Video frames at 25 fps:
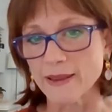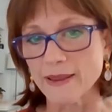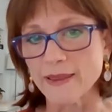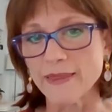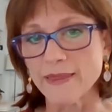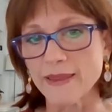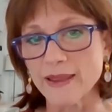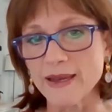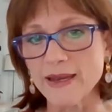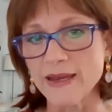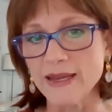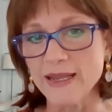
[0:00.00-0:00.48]

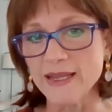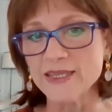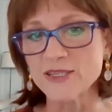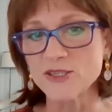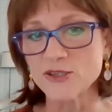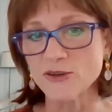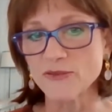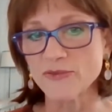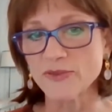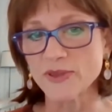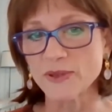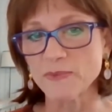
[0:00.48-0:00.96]
needs
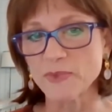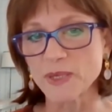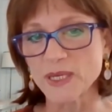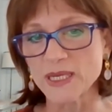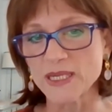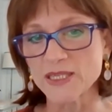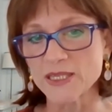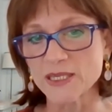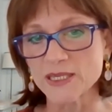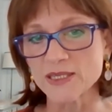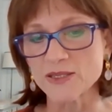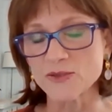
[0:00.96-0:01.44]
of the
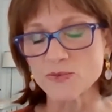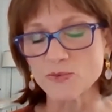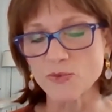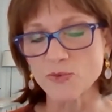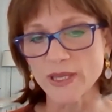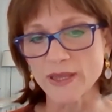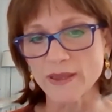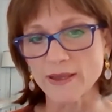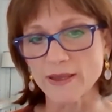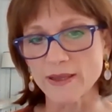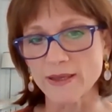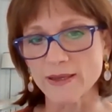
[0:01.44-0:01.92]
patients
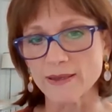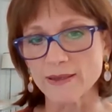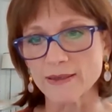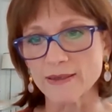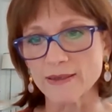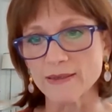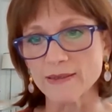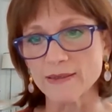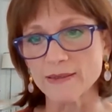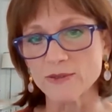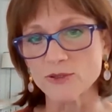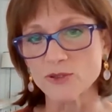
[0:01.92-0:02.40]
with the
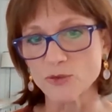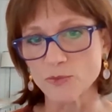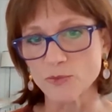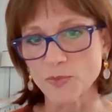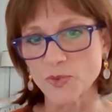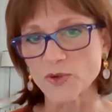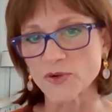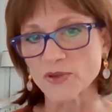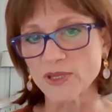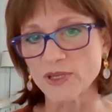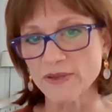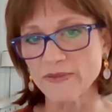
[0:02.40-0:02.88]

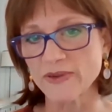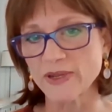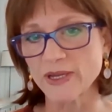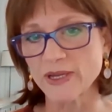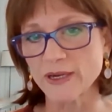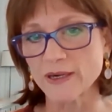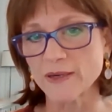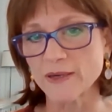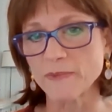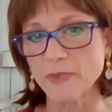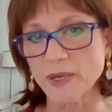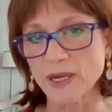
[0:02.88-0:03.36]
supportive
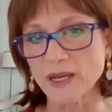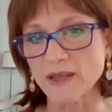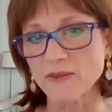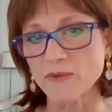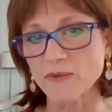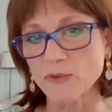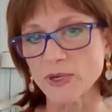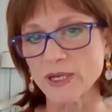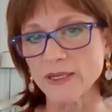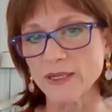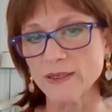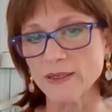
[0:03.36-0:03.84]
care
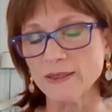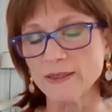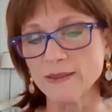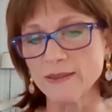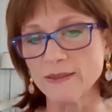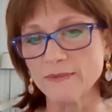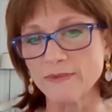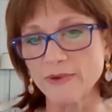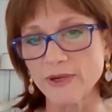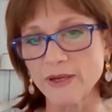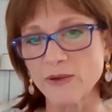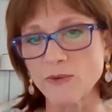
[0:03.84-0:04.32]
pathway
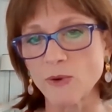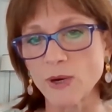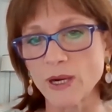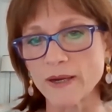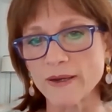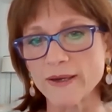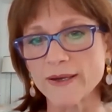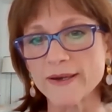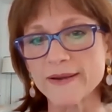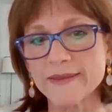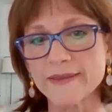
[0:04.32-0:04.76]
required.